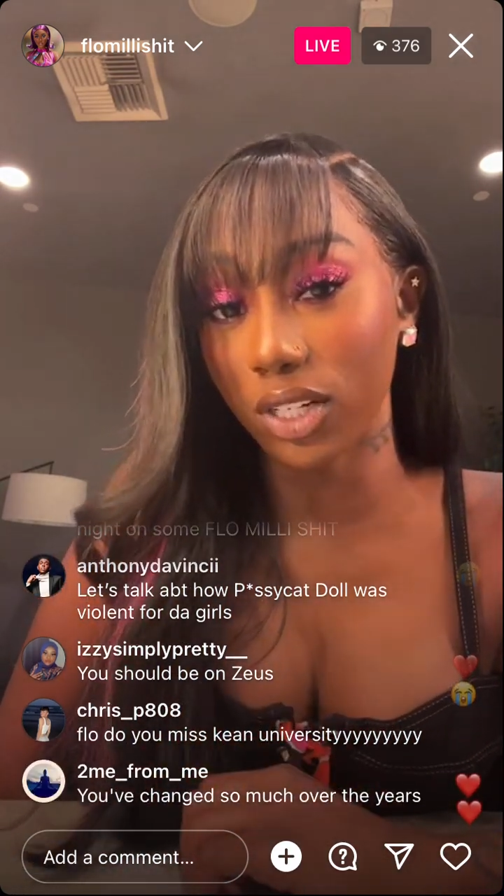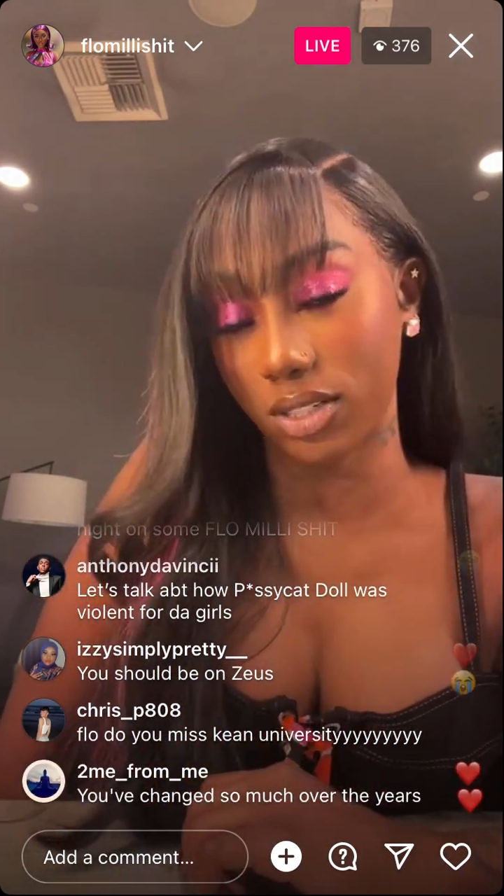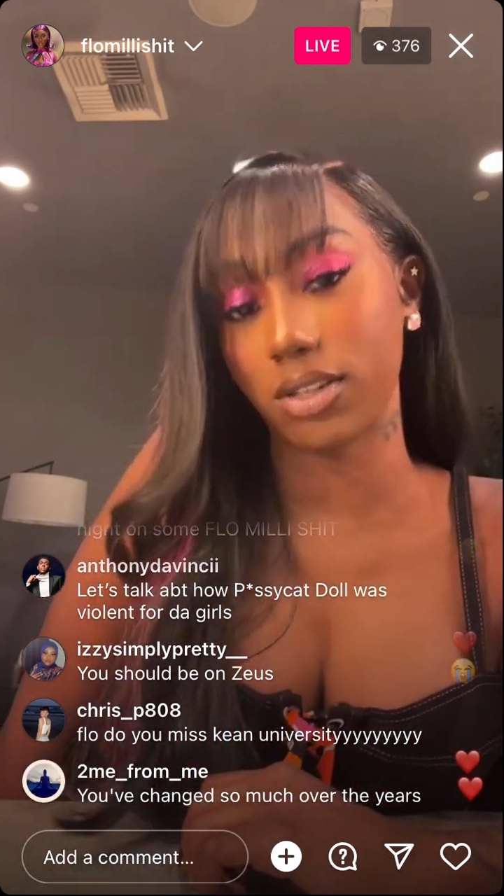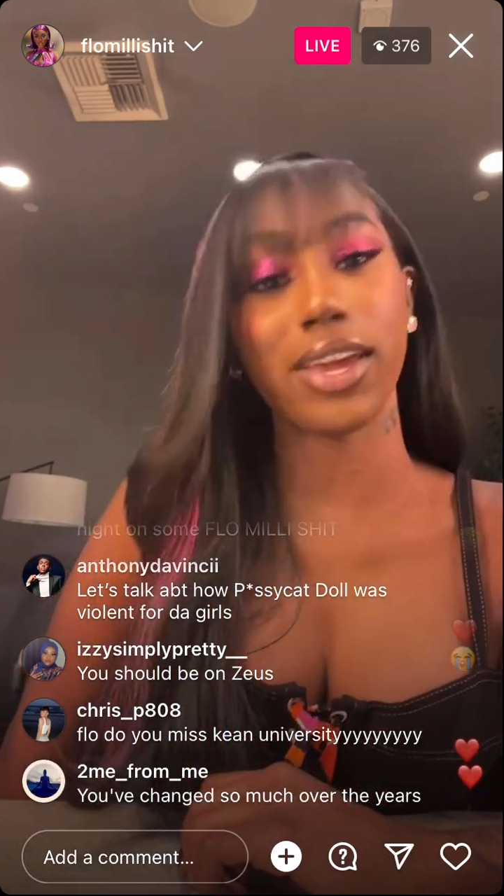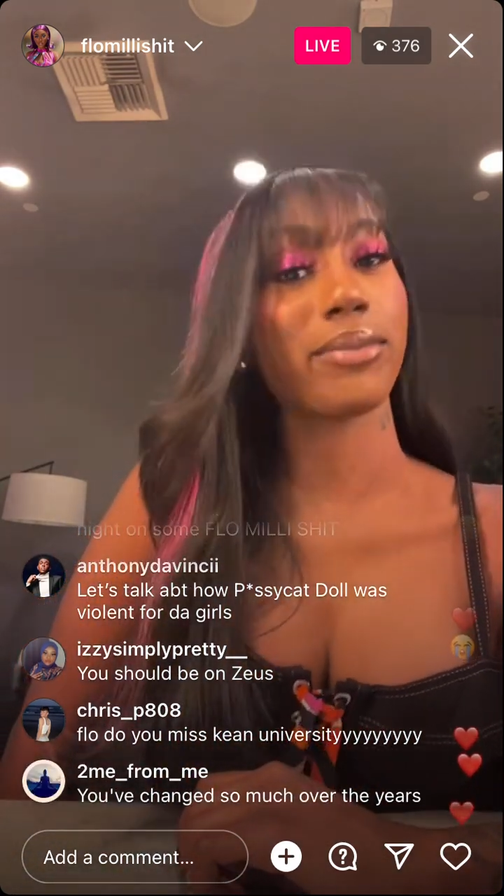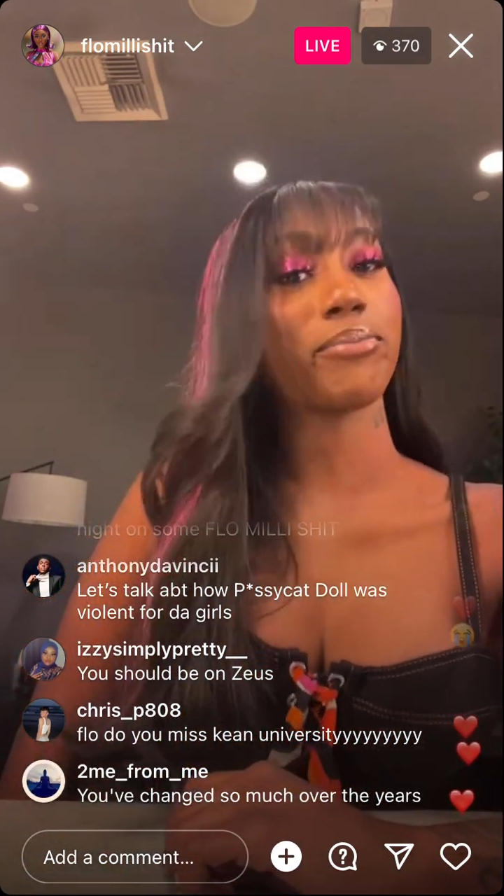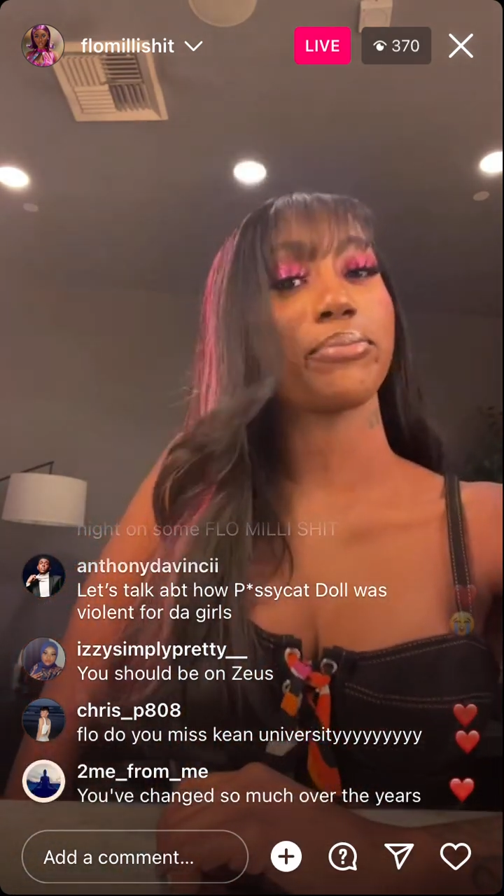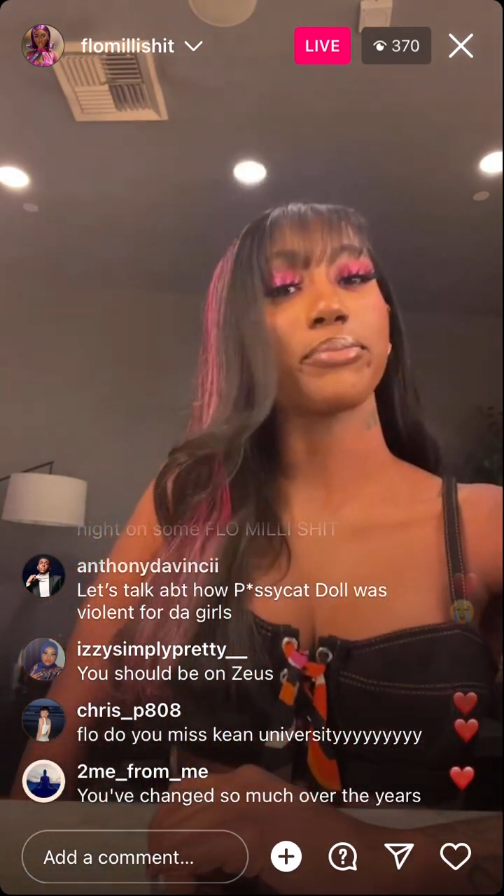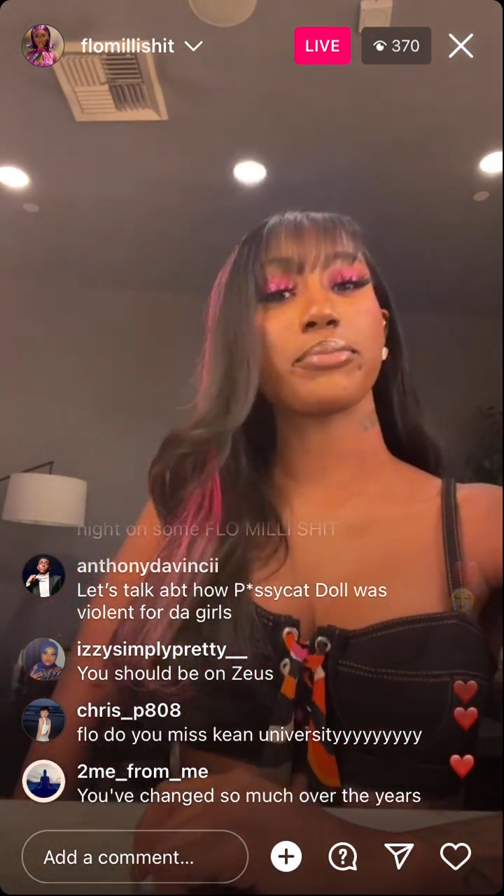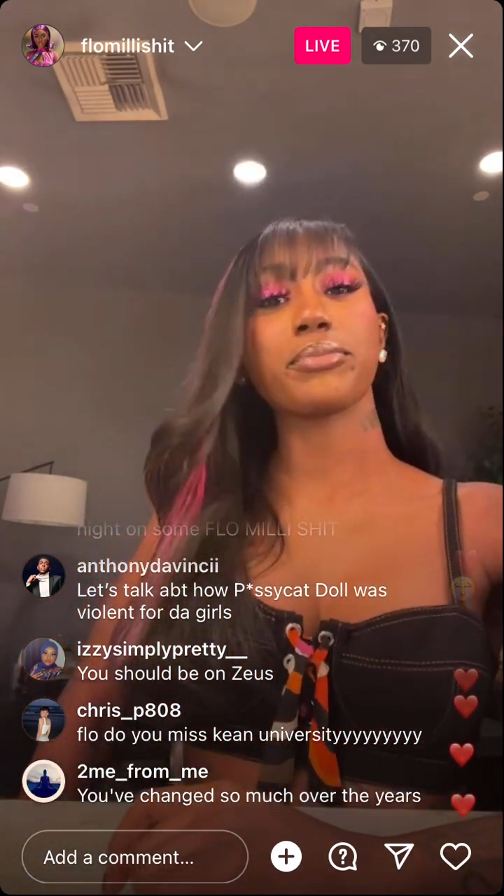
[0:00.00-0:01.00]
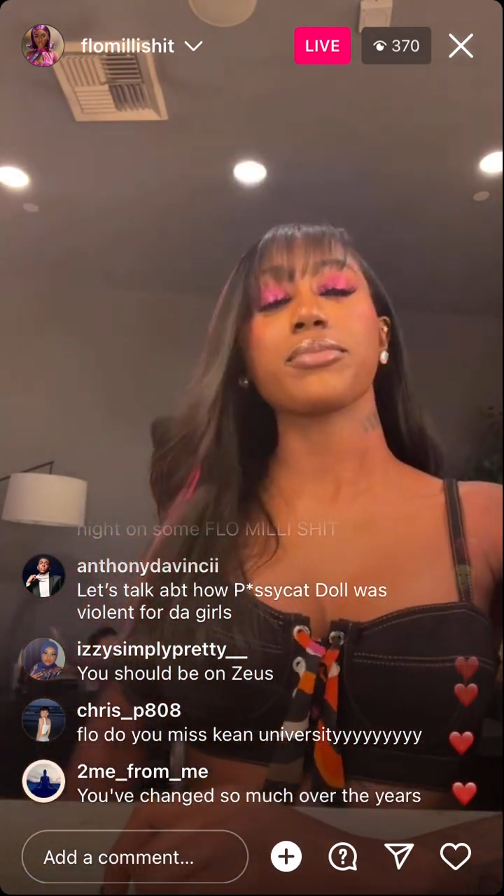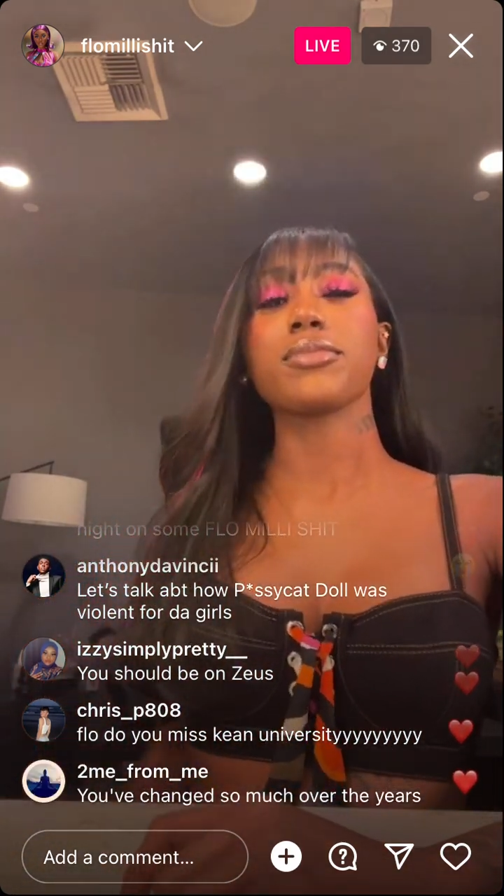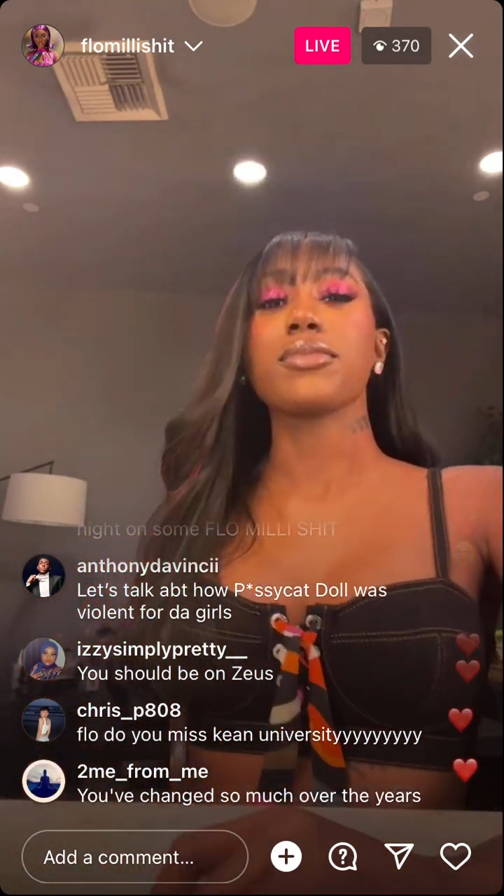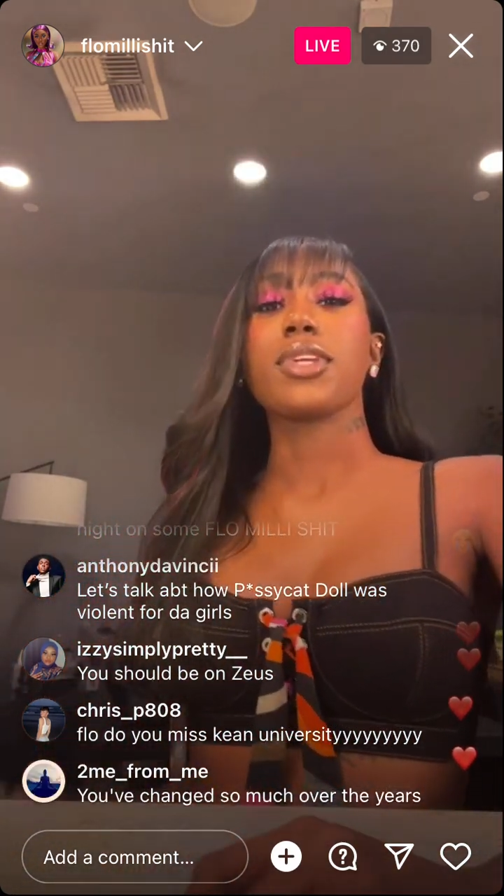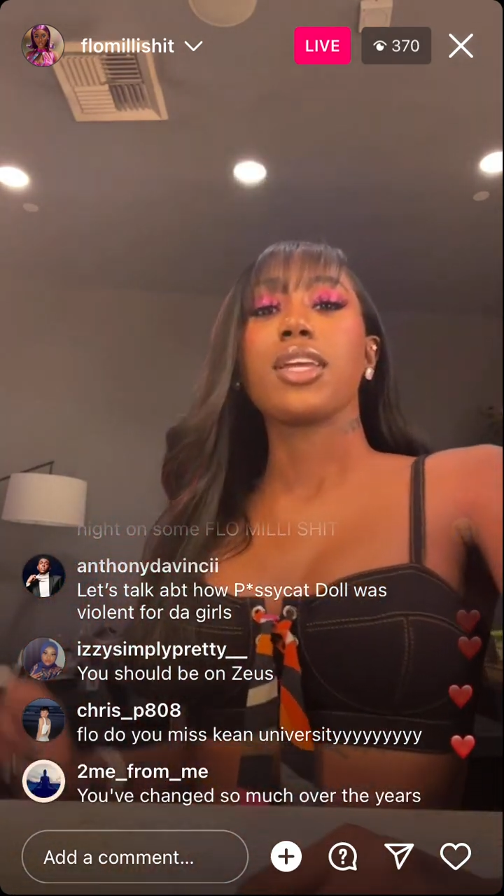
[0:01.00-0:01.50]
It's not a talent show
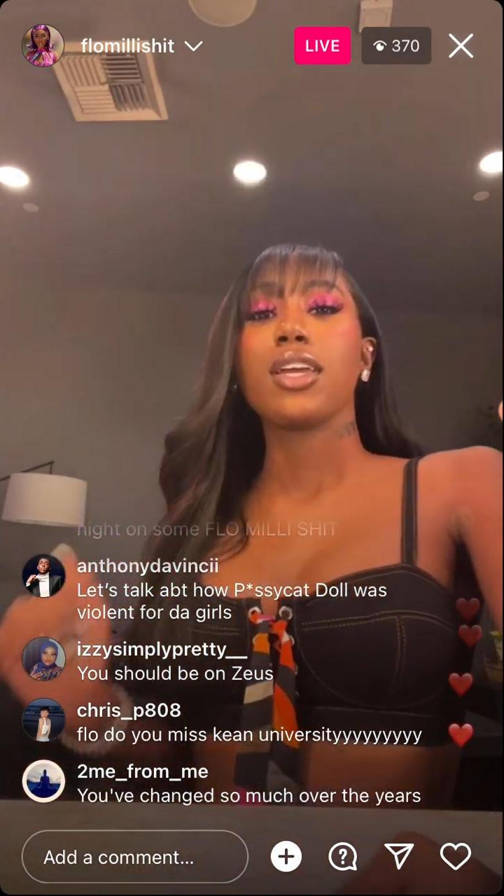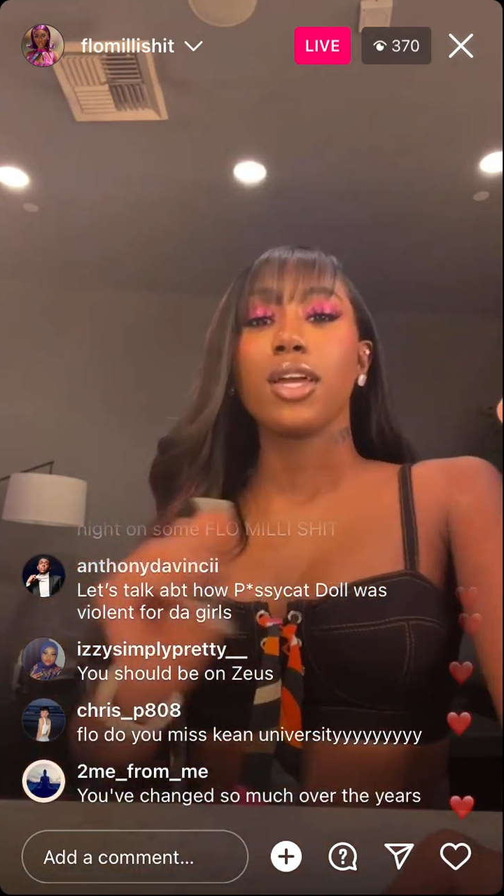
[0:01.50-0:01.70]
tonight.